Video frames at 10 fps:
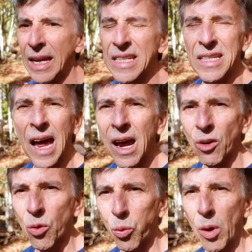It's
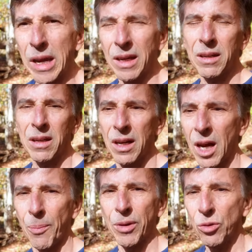not great at
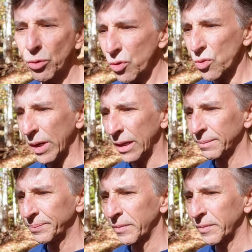helping you lose weight.